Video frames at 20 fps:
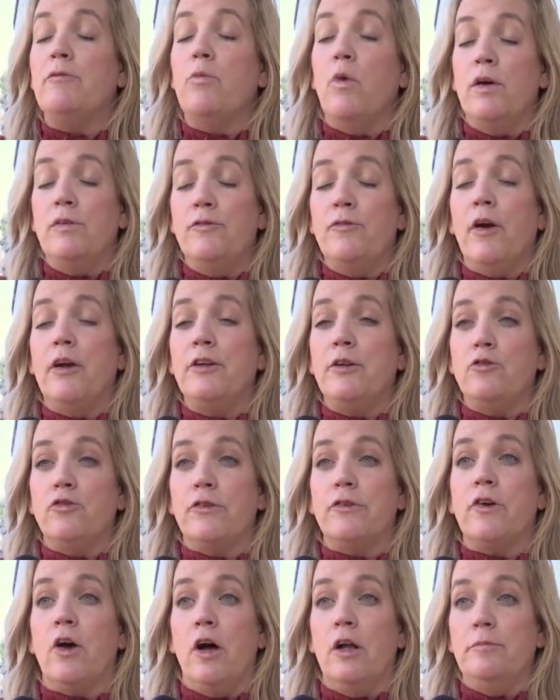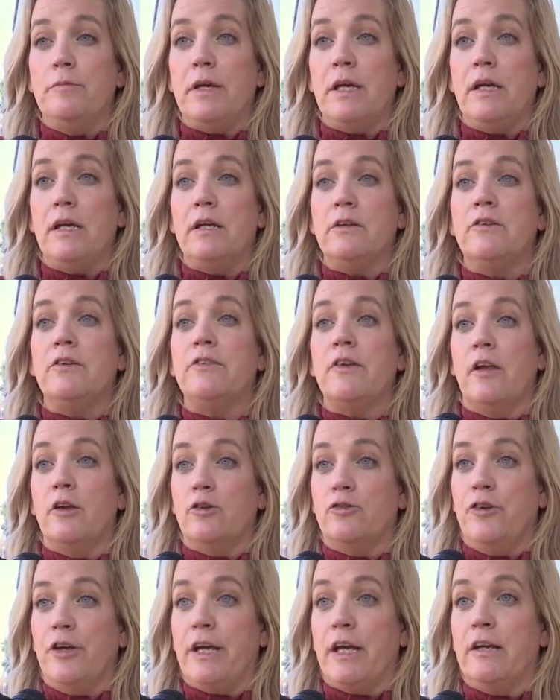one friend who just called me to sell
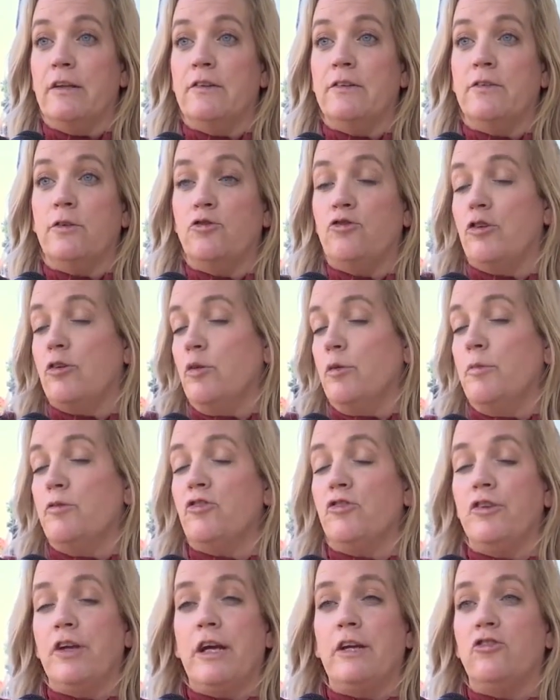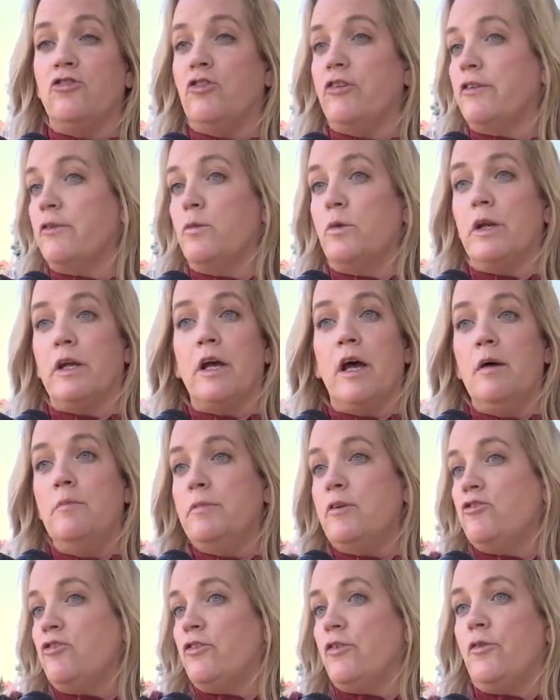her tickets, her general admission tickets, she doesn't want to
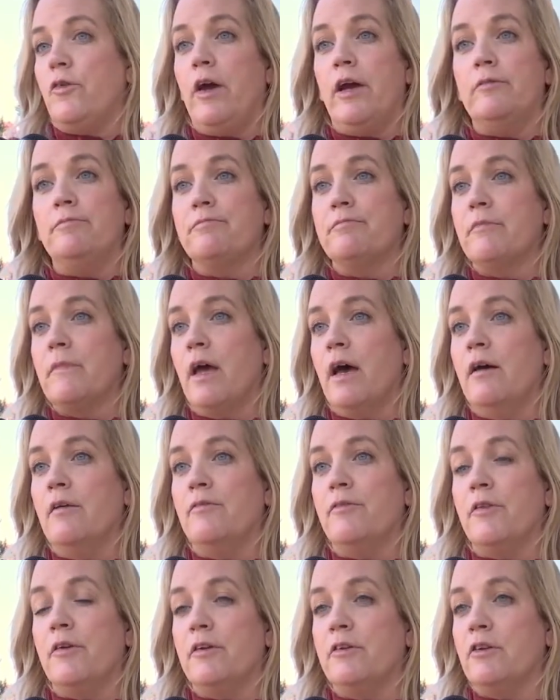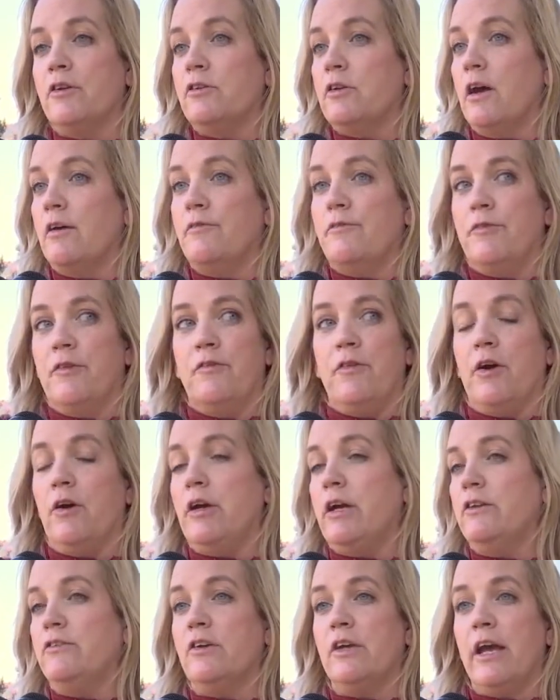come because she's afraid of the of the
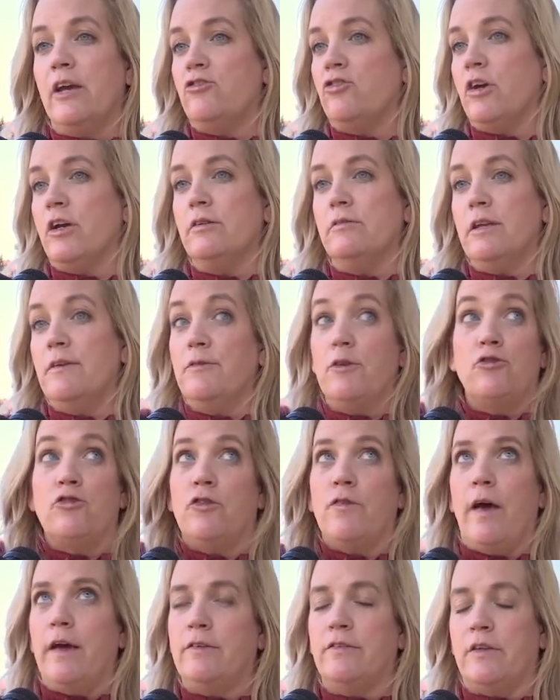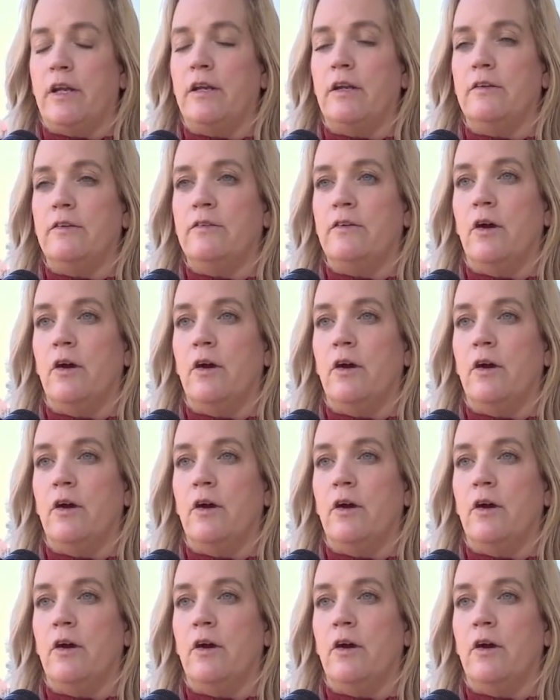variant and catching it, even though she's vaccinated.